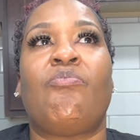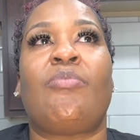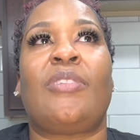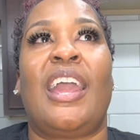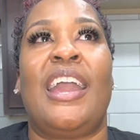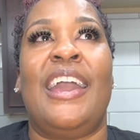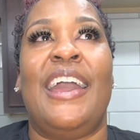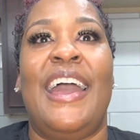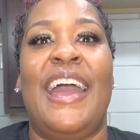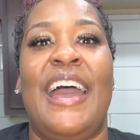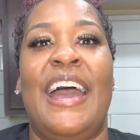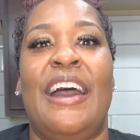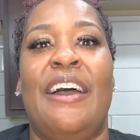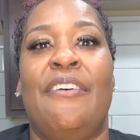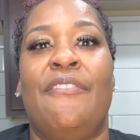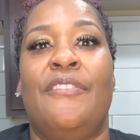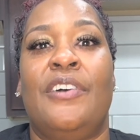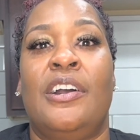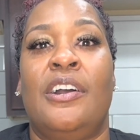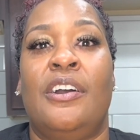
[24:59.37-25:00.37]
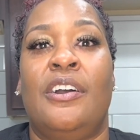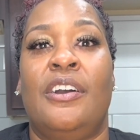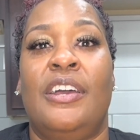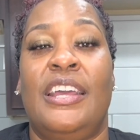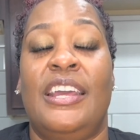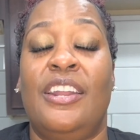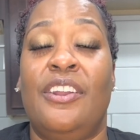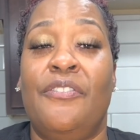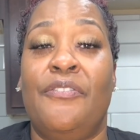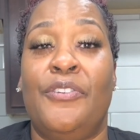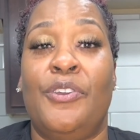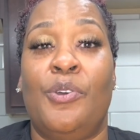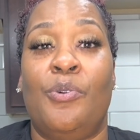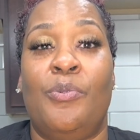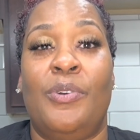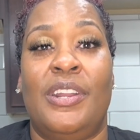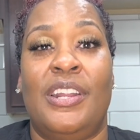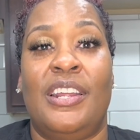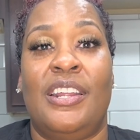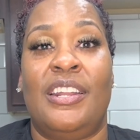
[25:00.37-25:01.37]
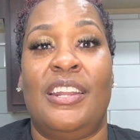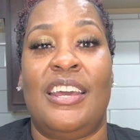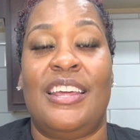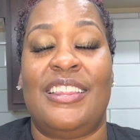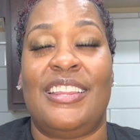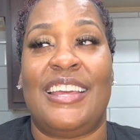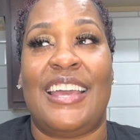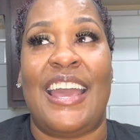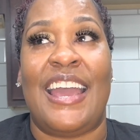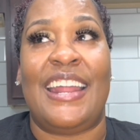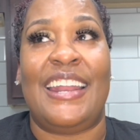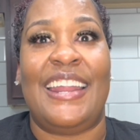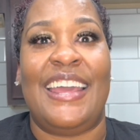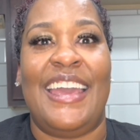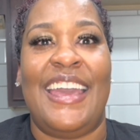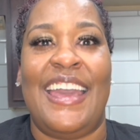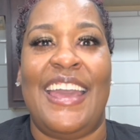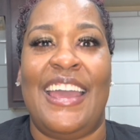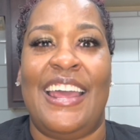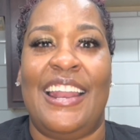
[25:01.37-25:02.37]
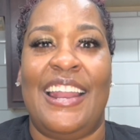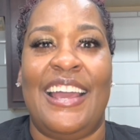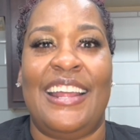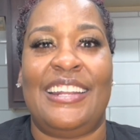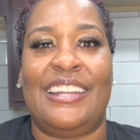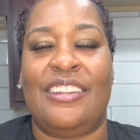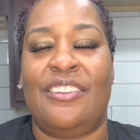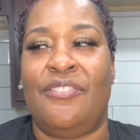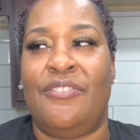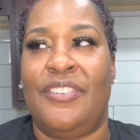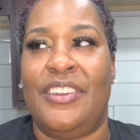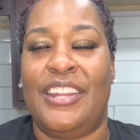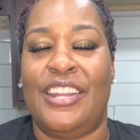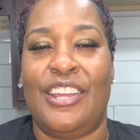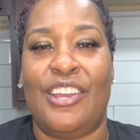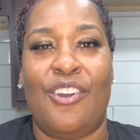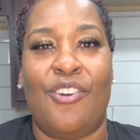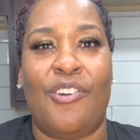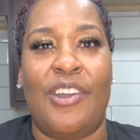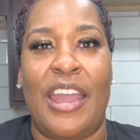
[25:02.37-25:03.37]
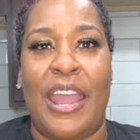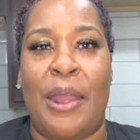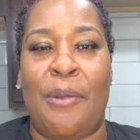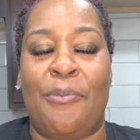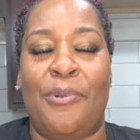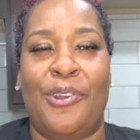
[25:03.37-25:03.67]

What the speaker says: and have an interview with another guy. And they had like the video camera